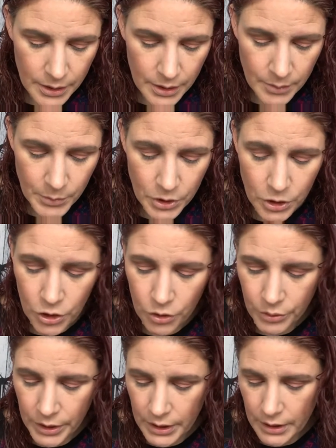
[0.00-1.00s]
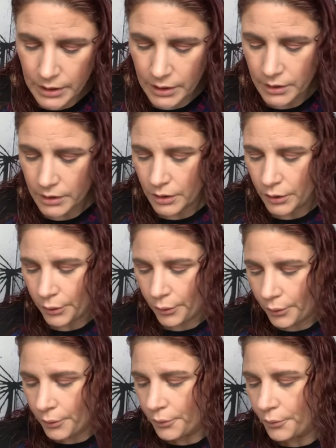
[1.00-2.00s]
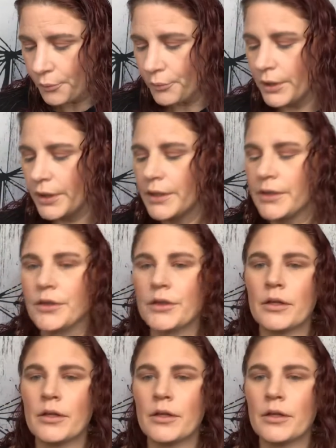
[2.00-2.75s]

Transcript: I'm going to go in with